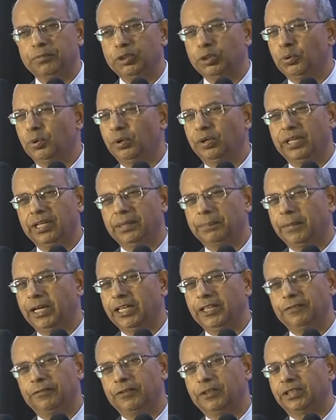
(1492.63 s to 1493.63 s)
You don't need
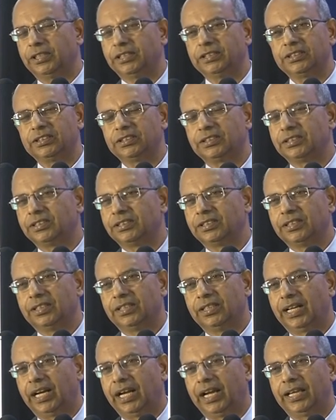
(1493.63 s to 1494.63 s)
money for this,
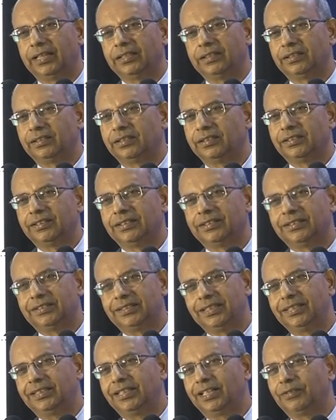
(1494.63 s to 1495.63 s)
and
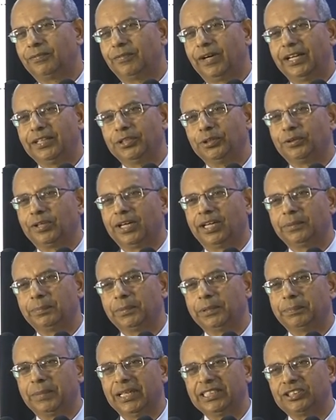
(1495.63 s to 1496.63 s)
see that why you can't
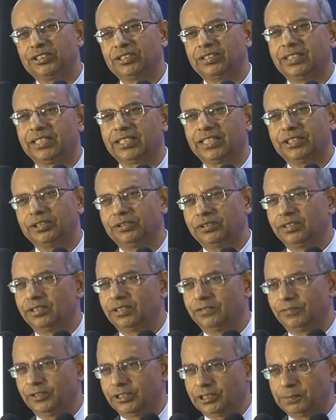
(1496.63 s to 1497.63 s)
be best in the country in
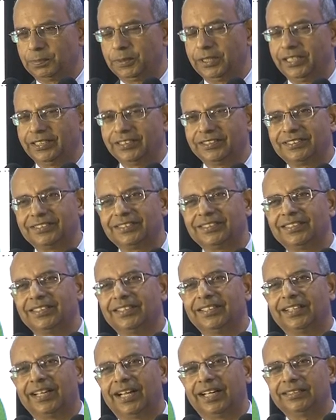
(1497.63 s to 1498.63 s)
the first place,
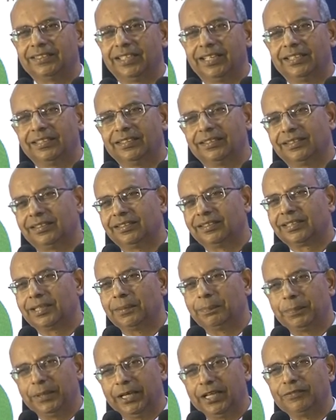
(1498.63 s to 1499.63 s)
and then
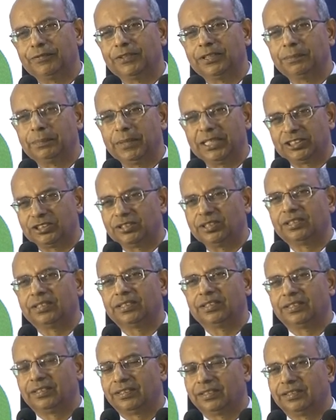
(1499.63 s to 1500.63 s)
compare with best in
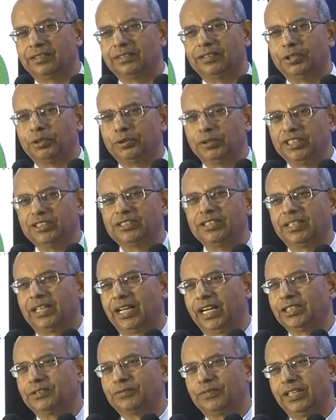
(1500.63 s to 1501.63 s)
the region
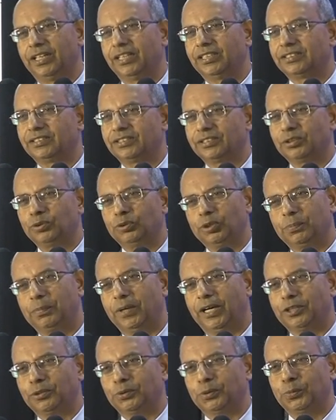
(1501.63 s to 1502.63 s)
as well as good
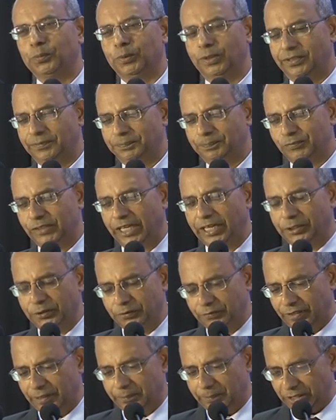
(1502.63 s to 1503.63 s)
part of the world. Thank you
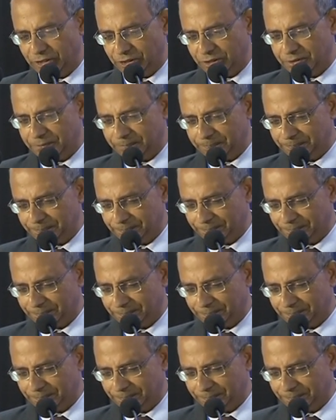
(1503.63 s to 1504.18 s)
very much.